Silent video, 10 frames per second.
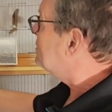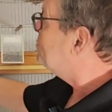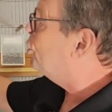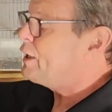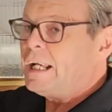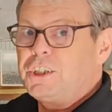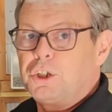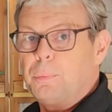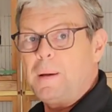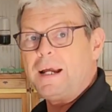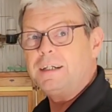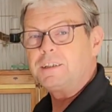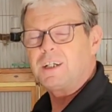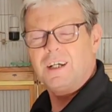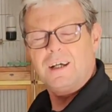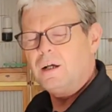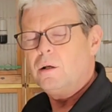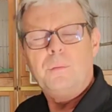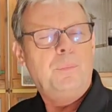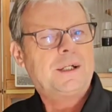potential pairs.
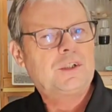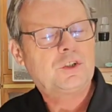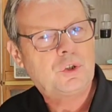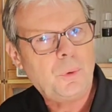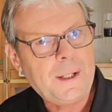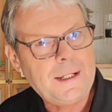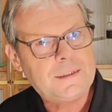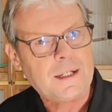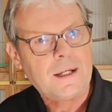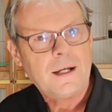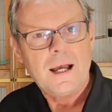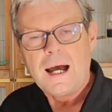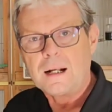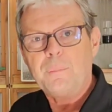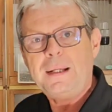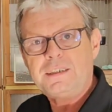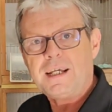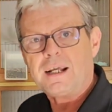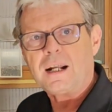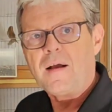Makes it so easy. And it means
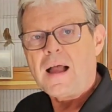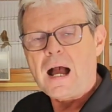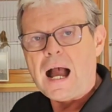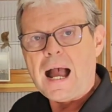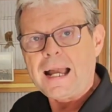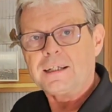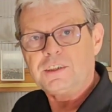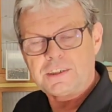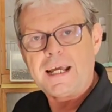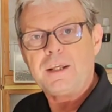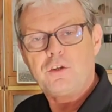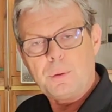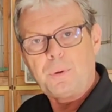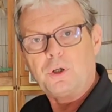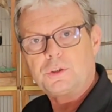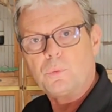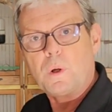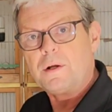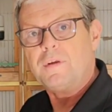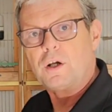then I can say to the person
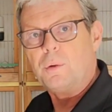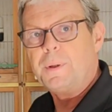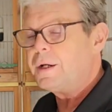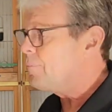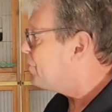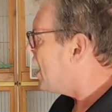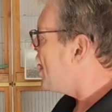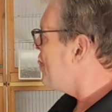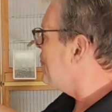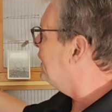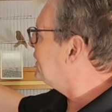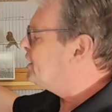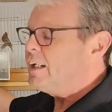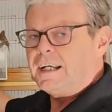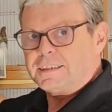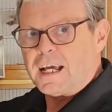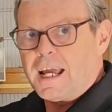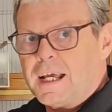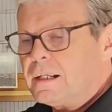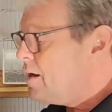whenever they come here, this is a
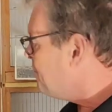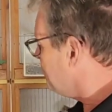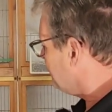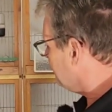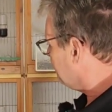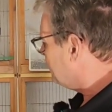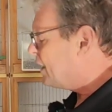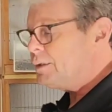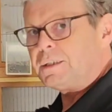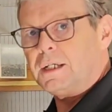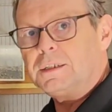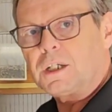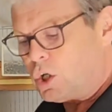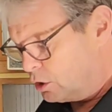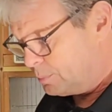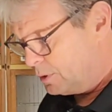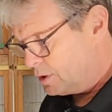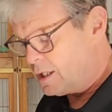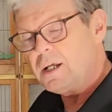hen, this is a cockbird,